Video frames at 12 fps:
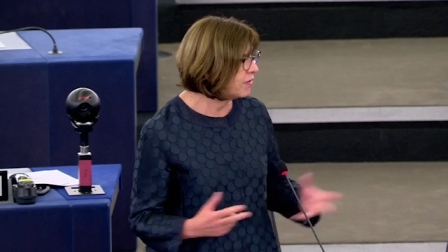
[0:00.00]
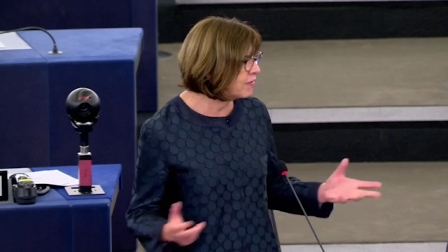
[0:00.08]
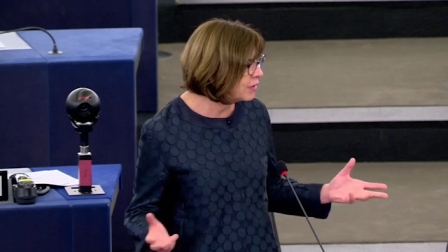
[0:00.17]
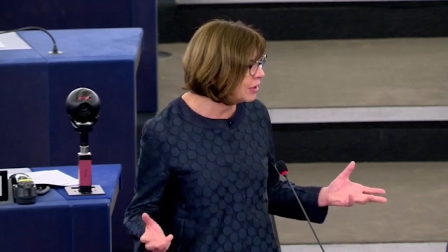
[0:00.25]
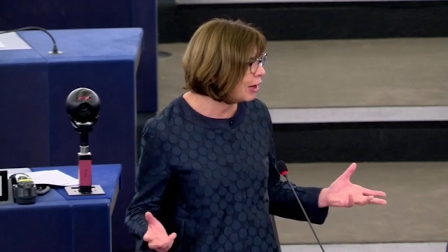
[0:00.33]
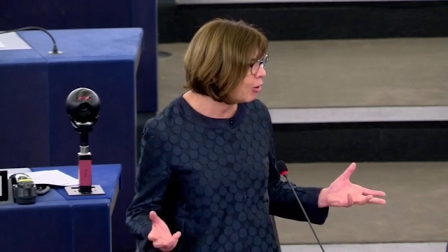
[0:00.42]
of
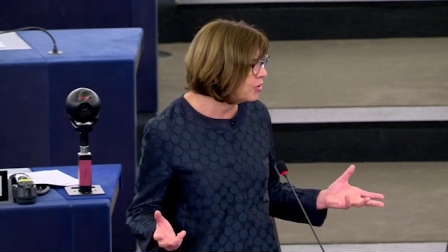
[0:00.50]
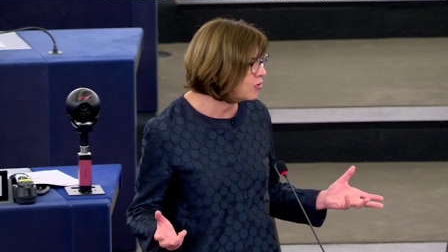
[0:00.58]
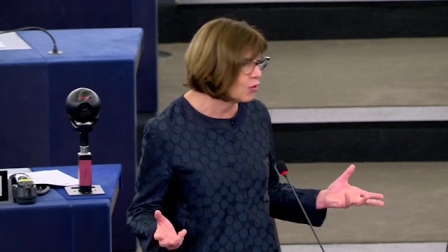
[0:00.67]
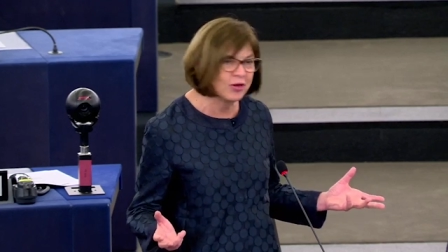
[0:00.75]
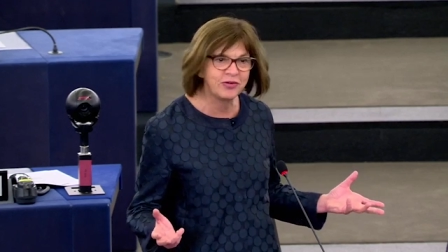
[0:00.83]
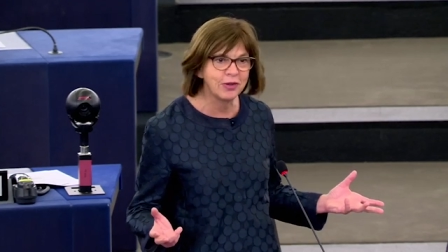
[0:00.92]
public
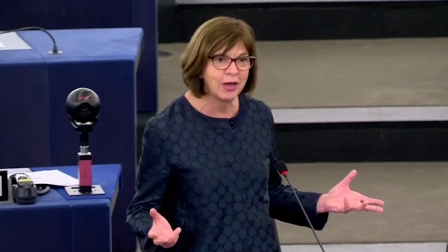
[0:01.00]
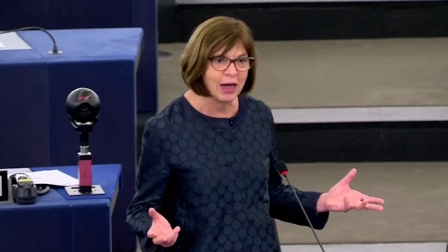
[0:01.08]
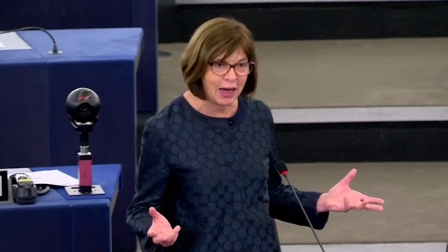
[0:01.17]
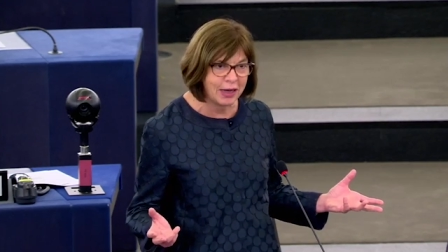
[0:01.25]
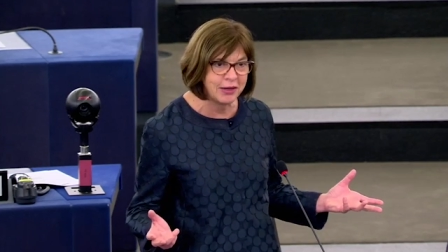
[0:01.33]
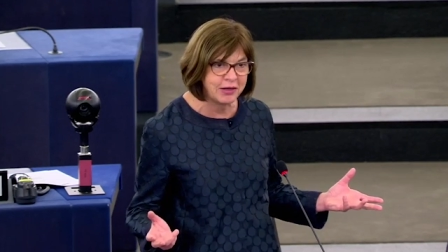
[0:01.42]
relations
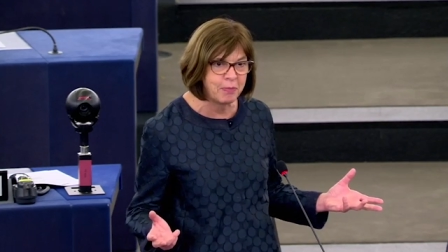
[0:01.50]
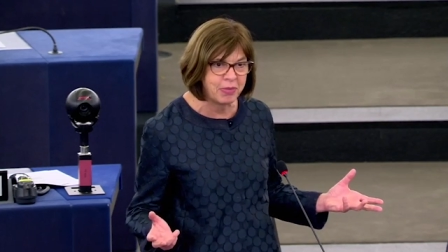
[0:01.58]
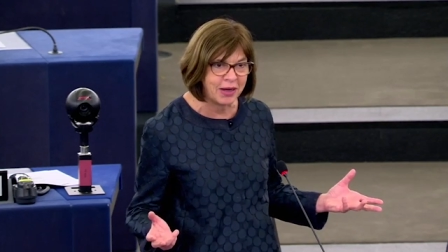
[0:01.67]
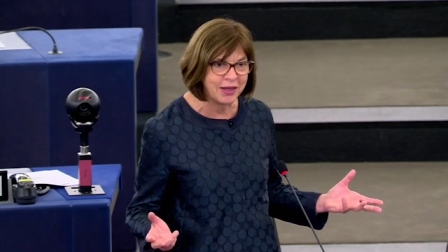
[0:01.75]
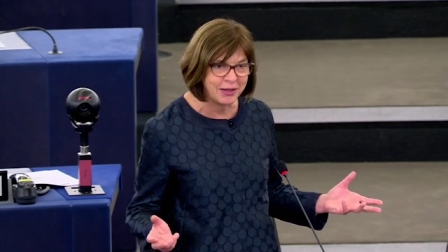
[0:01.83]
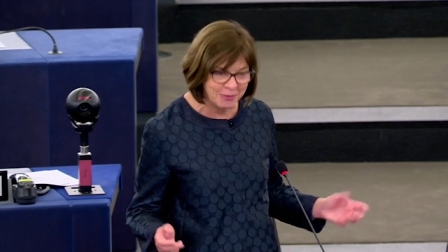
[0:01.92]
campaigns run
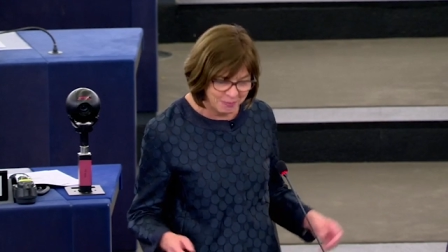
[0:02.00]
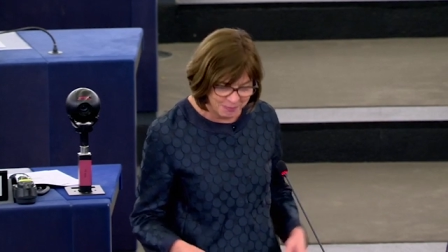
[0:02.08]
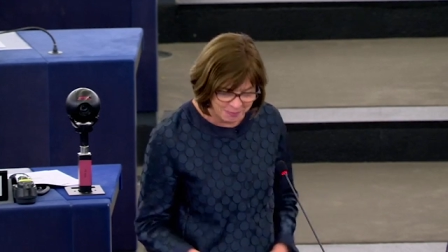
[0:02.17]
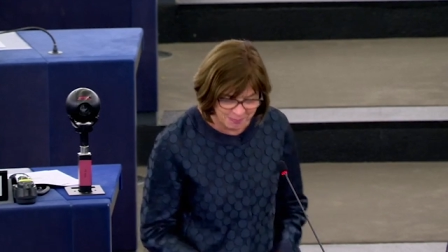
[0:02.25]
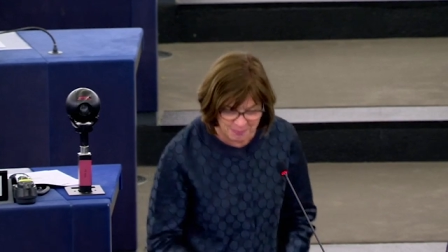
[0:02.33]
by the Commission